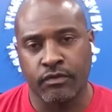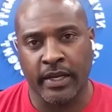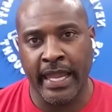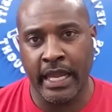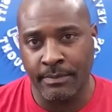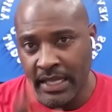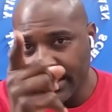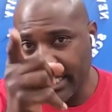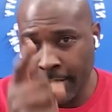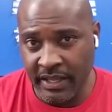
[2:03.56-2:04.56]
for Cam?
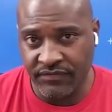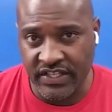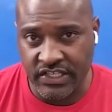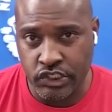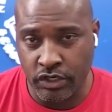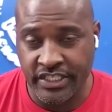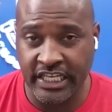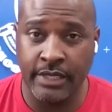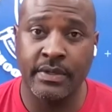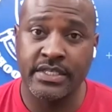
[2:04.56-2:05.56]
Tell me if this is your
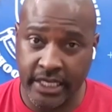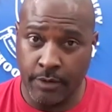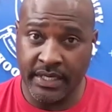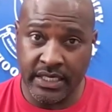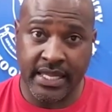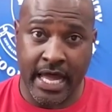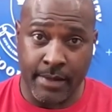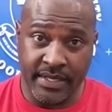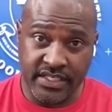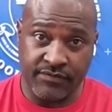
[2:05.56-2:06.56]
team and tell me in the
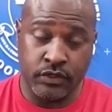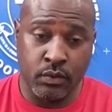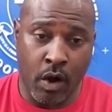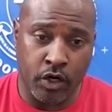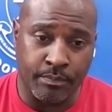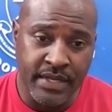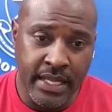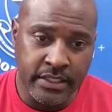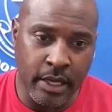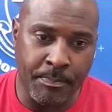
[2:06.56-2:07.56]
comments if you want them.
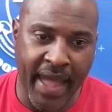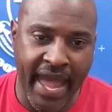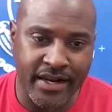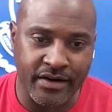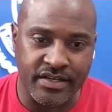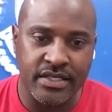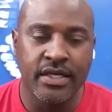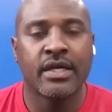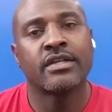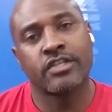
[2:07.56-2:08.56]
The Packers,
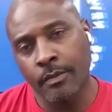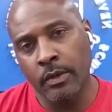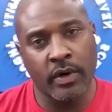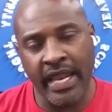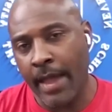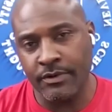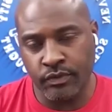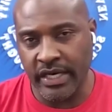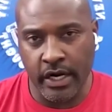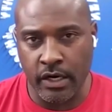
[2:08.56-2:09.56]
assuming what happens
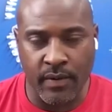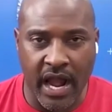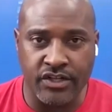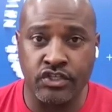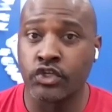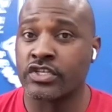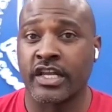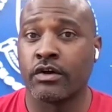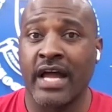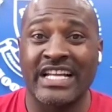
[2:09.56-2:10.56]
with Aaron Rodgers, you
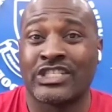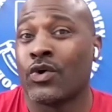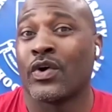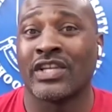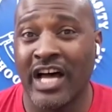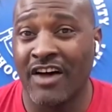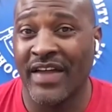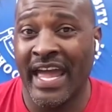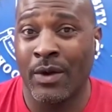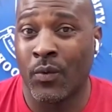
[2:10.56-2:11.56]
still got Jordan Love
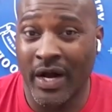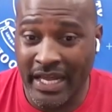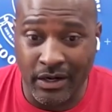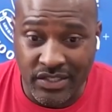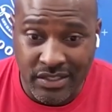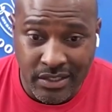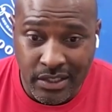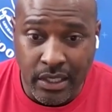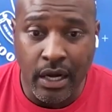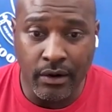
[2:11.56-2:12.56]
and what else?
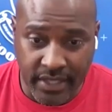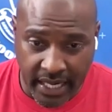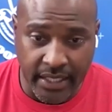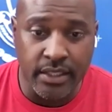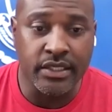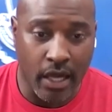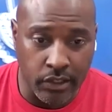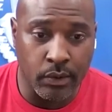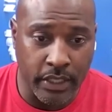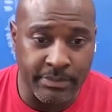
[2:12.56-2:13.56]
Okay, y'all
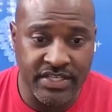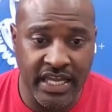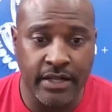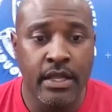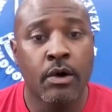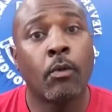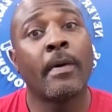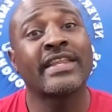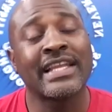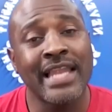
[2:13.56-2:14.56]
know what I'm saying. What
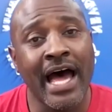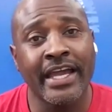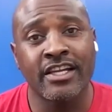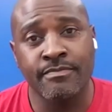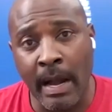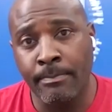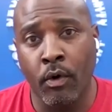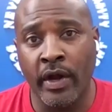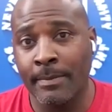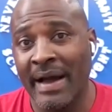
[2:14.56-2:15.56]
about the Lions? My
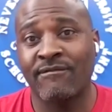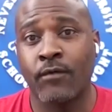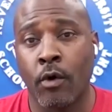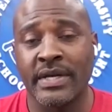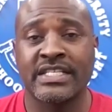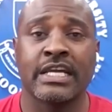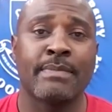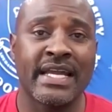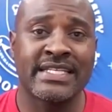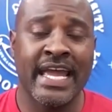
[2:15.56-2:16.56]
boy and my former
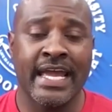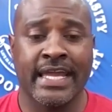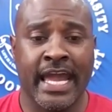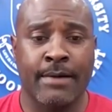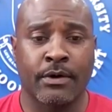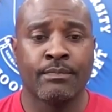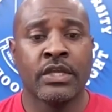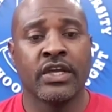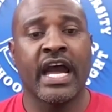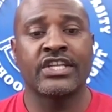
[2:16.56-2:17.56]
teammate, Dan Campbell.
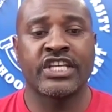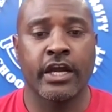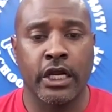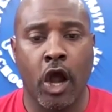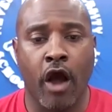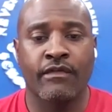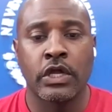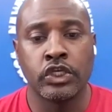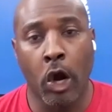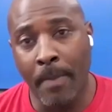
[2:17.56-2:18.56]
You got Jared Goff?
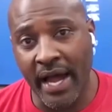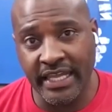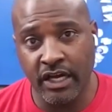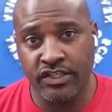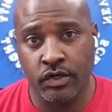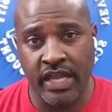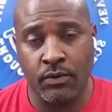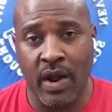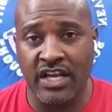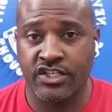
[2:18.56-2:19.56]
Nobody else on
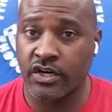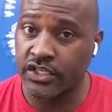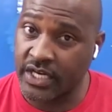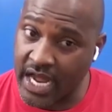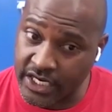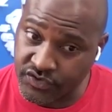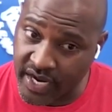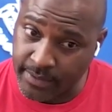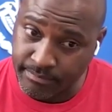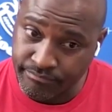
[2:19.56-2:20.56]
that roster under contract.